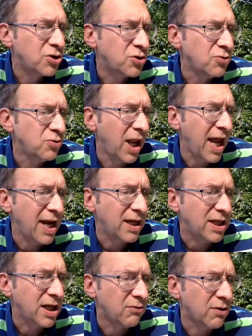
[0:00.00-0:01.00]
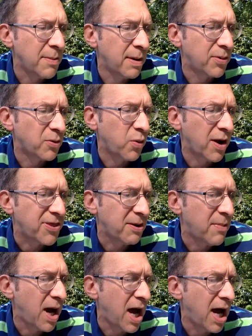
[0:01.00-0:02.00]
Too late, he remembered what the
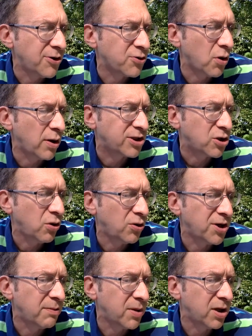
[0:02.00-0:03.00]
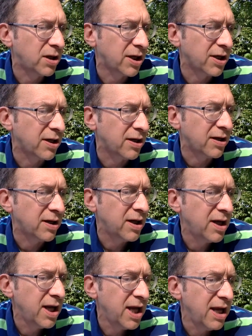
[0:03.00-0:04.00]
Mahandro had told him
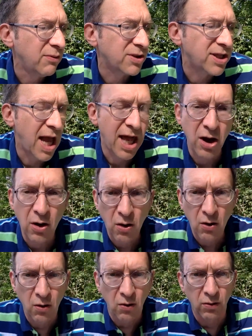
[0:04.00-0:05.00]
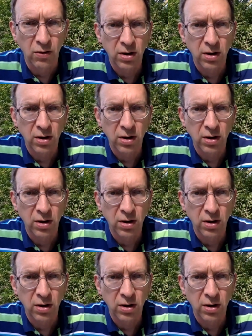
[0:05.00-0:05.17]
earlier. It was not a hole,